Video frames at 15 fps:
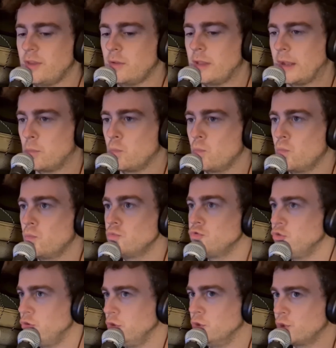Like,
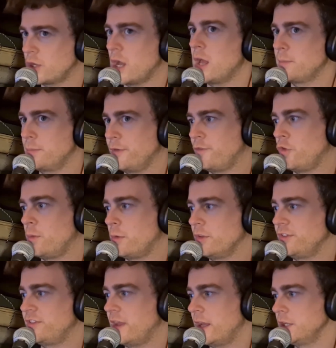you can't perform on
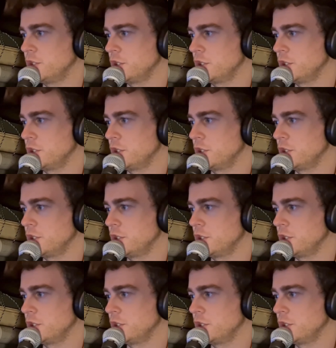stage